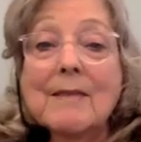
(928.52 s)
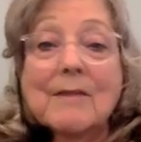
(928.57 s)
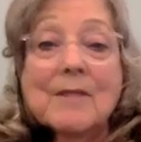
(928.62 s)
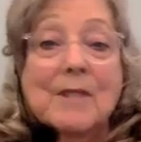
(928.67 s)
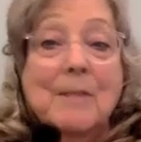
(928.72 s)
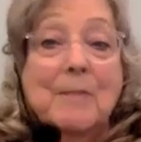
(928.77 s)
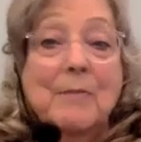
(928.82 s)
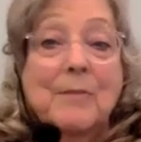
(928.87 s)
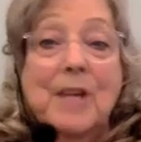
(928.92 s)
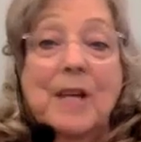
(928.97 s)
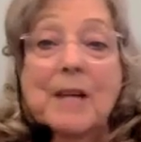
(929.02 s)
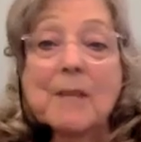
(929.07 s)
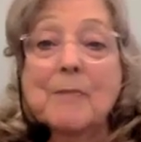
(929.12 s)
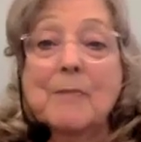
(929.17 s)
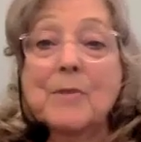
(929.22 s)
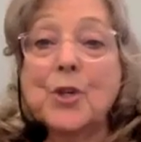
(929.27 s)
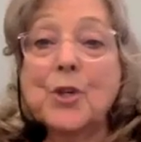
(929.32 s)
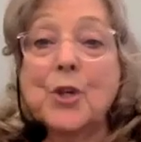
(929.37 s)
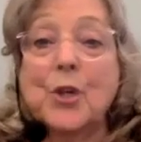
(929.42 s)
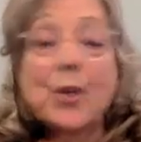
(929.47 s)

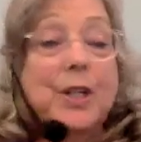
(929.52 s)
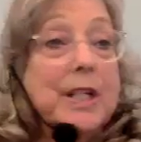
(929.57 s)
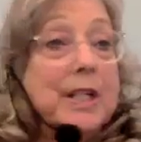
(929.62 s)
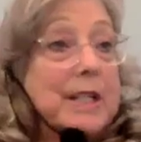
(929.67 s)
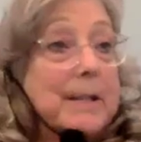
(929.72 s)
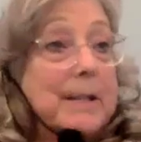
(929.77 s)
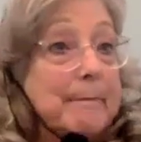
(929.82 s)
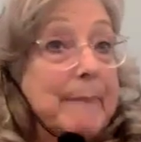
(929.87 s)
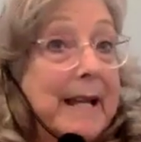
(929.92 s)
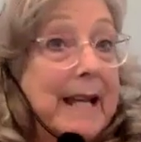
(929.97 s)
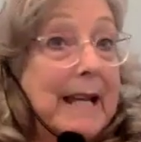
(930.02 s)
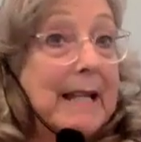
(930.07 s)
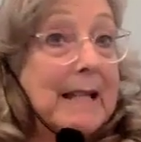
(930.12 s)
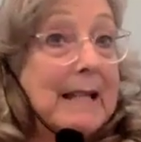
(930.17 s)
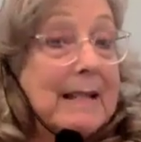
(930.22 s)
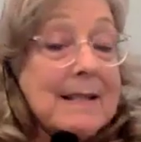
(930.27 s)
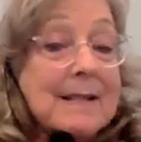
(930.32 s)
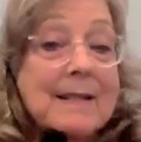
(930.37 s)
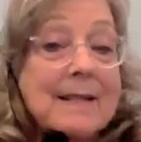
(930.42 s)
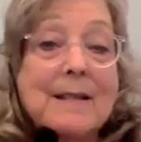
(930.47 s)
sometimes turning
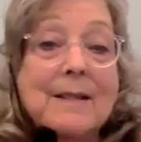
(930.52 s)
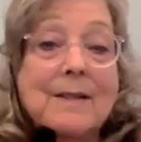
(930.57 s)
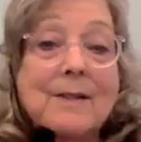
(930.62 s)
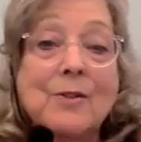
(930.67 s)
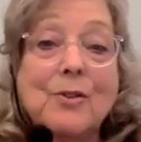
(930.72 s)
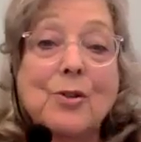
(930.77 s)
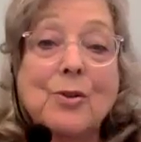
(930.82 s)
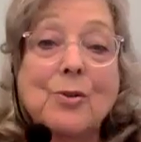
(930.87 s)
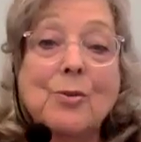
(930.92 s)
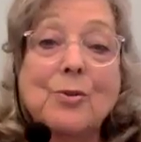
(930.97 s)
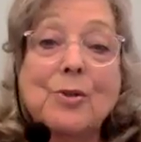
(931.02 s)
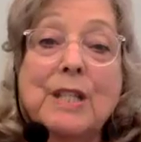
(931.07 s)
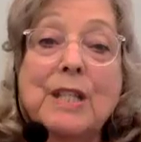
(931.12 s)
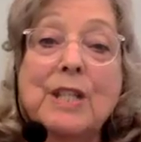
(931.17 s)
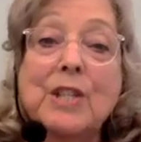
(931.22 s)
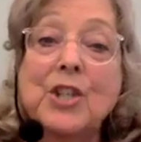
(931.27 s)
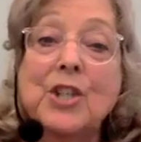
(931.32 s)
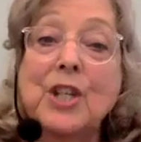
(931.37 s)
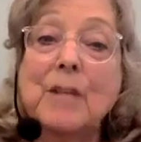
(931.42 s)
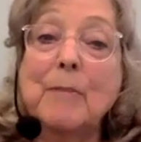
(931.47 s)
debates into
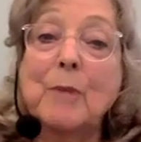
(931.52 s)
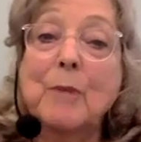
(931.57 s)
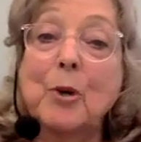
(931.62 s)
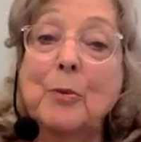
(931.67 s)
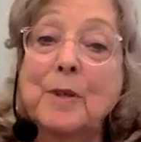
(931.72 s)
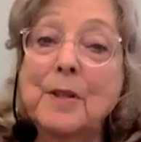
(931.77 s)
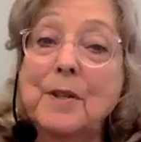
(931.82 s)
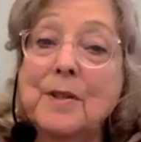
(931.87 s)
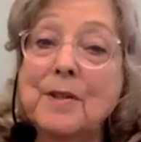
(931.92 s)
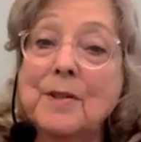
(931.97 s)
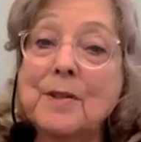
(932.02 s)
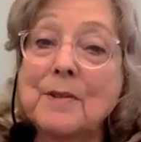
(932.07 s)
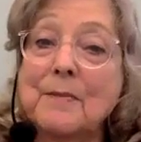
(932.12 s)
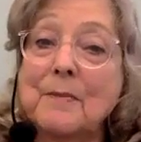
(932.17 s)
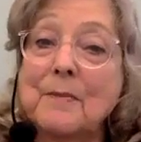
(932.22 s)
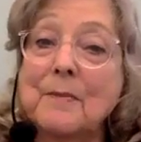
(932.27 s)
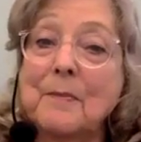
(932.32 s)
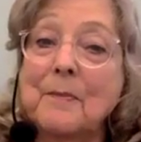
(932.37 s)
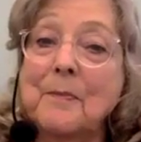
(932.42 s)
teaching moments.